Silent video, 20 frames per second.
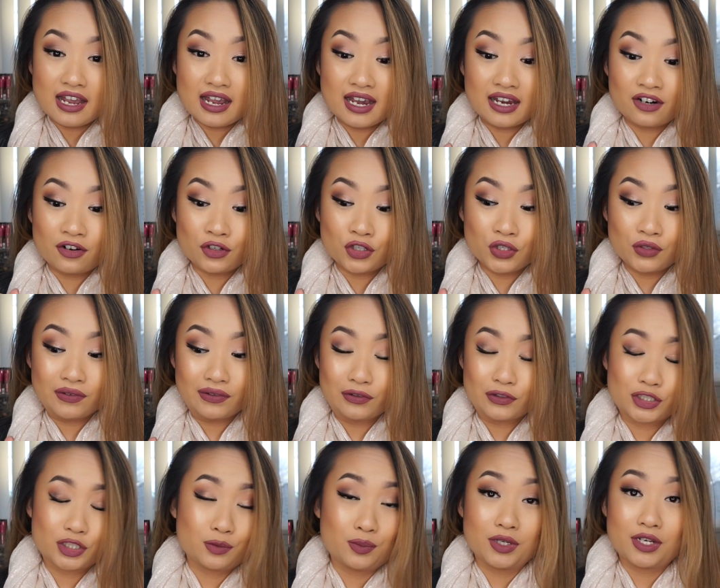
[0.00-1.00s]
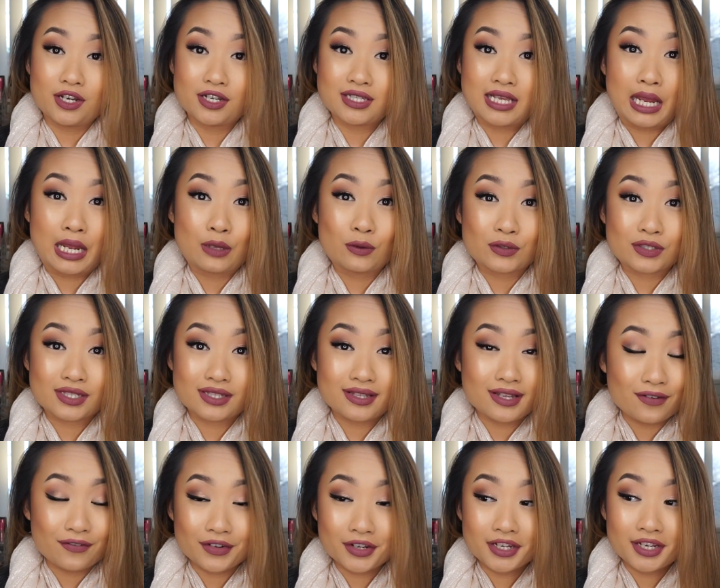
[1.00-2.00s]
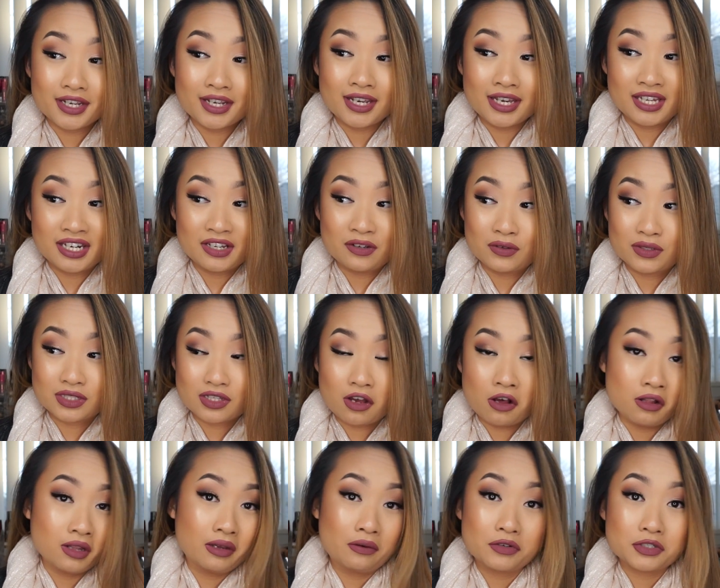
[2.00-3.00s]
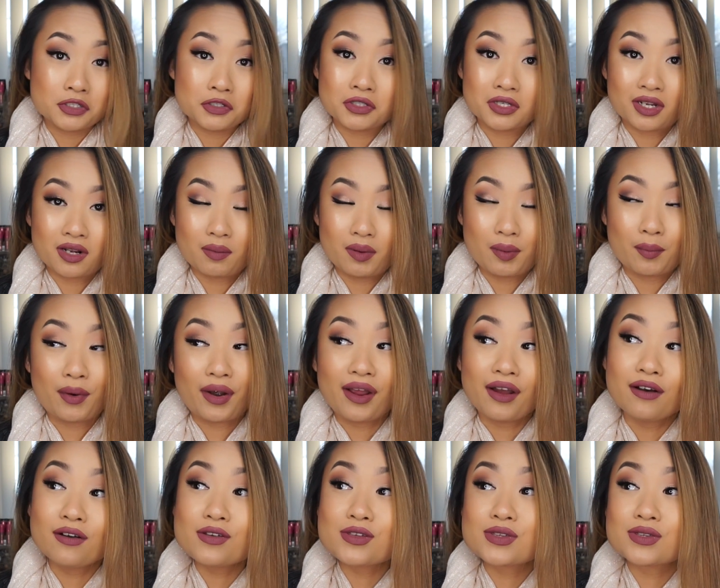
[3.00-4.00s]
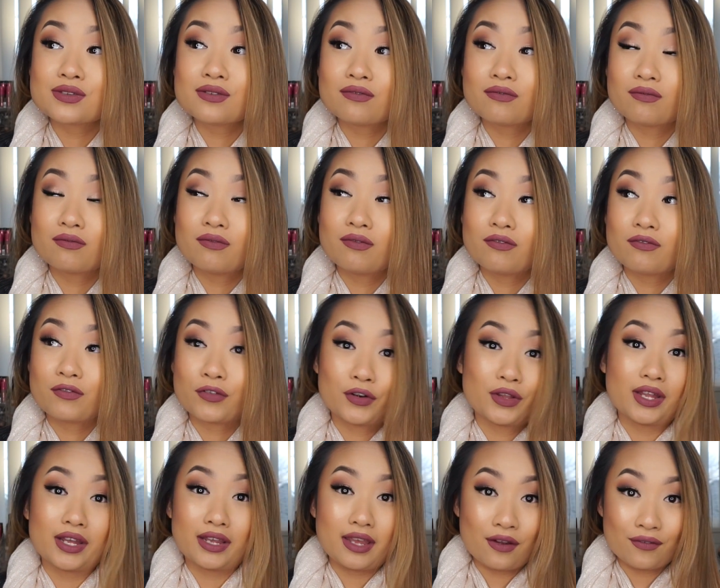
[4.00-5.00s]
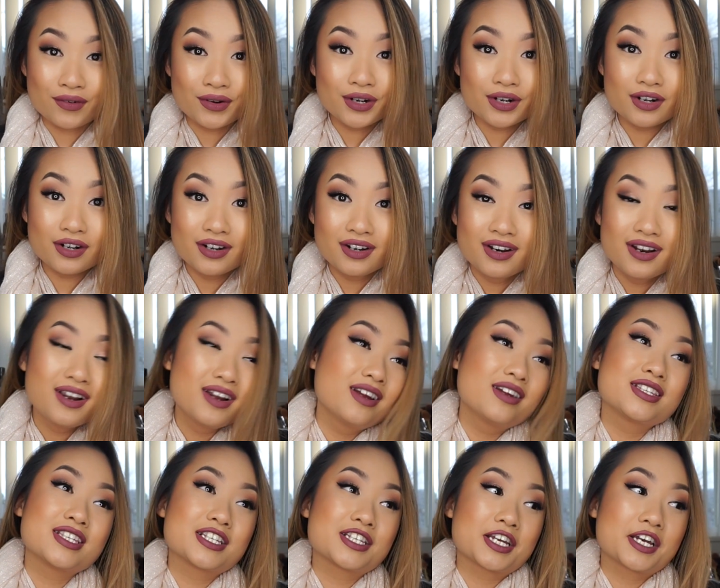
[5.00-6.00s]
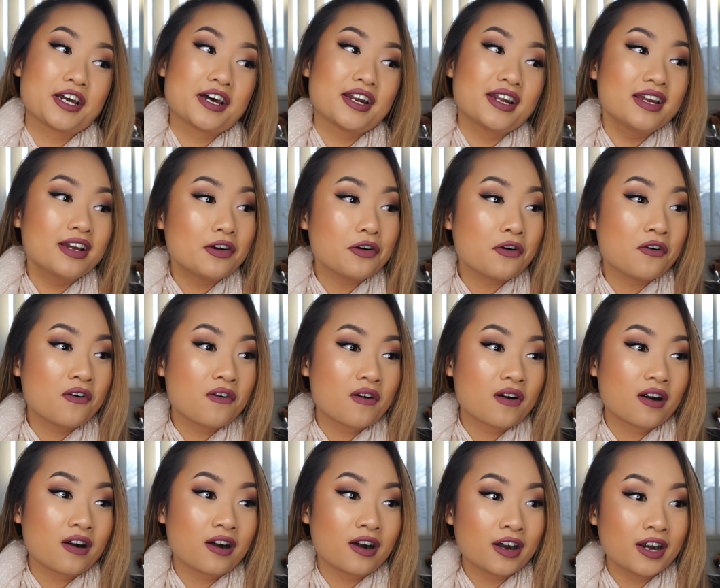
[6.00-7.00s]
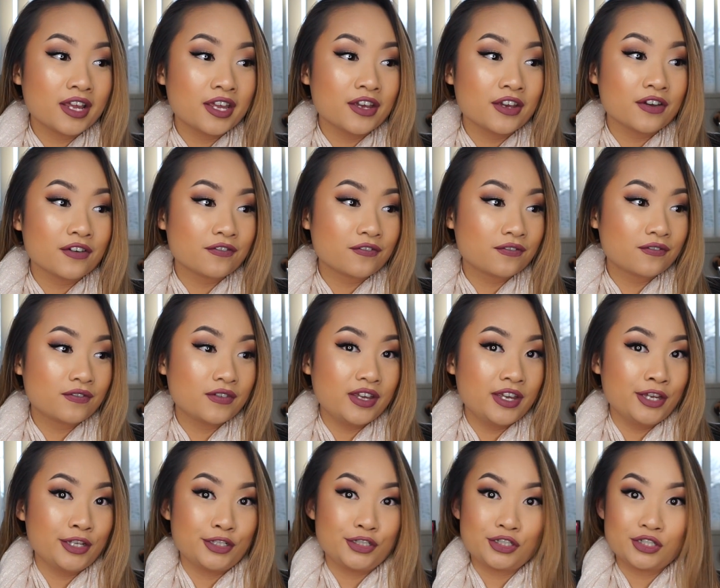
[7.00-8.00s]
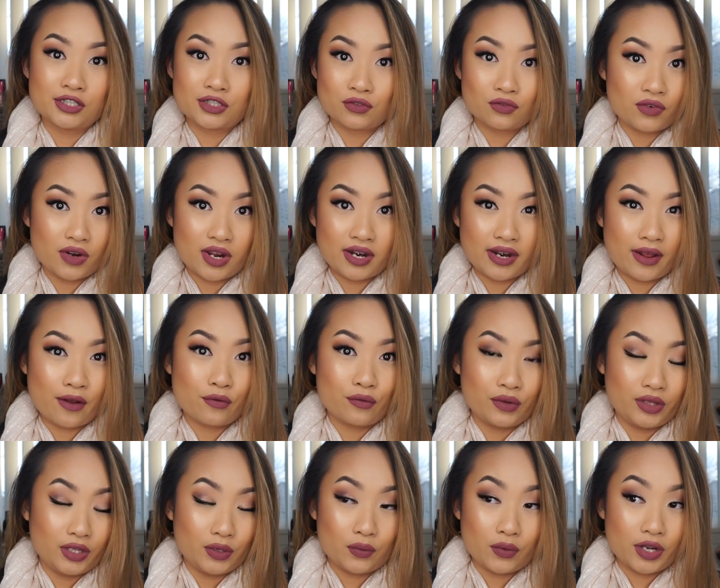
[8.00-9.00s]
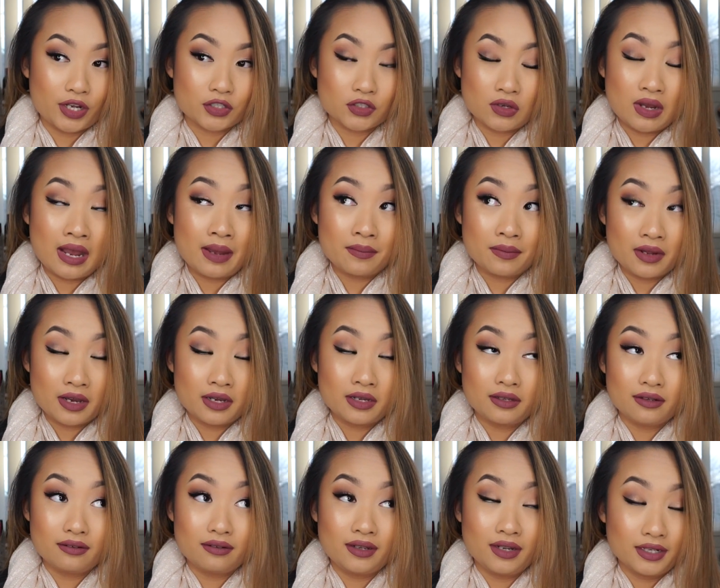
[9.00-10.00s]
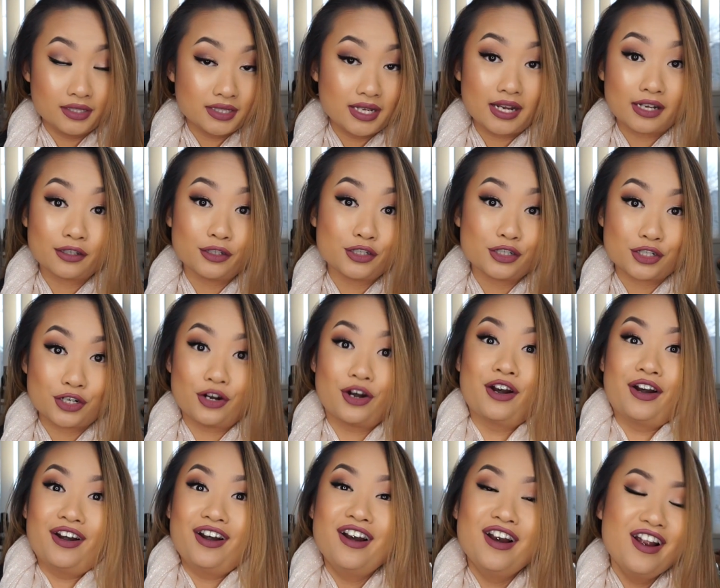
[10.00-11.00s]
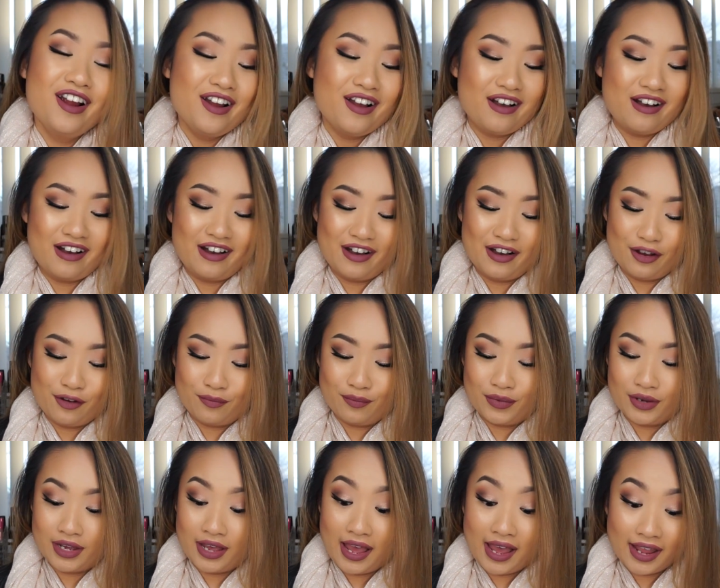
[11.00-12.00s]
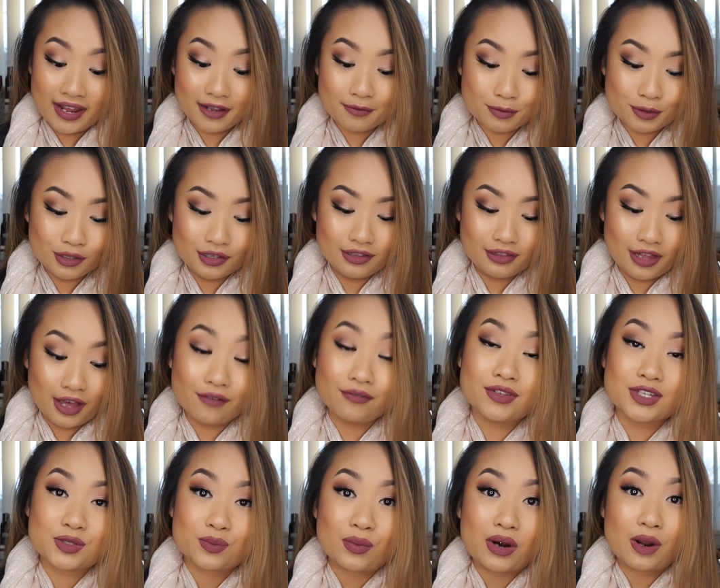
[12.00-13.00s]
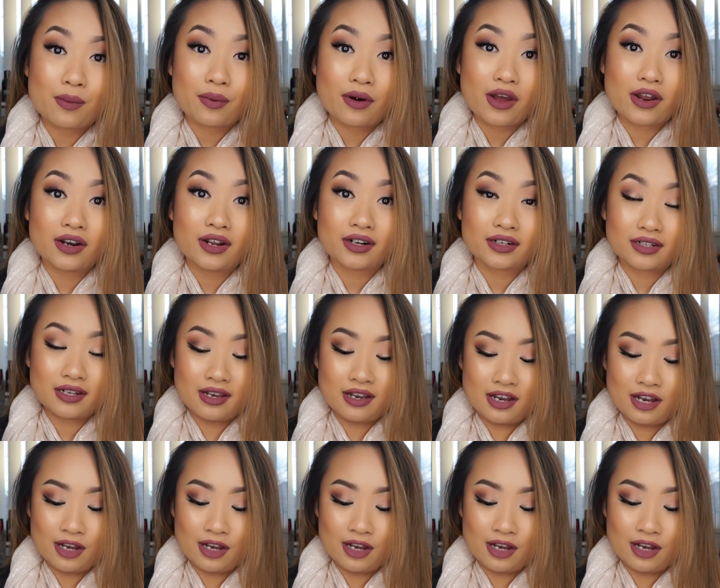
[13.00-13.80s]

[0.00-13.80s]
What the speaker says: I don't know if it was just because I was loving it and it was all I was using on my brows for like ever since I got it, or if it just ran out really quick, so I'm not exactly sure. But I absolutely love this brow product.